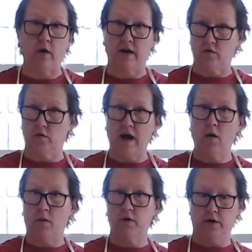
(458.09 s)
Okay, so
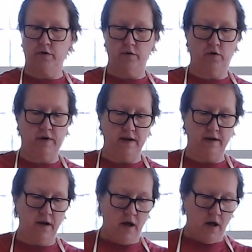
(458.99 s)
now I'm gonna do the green.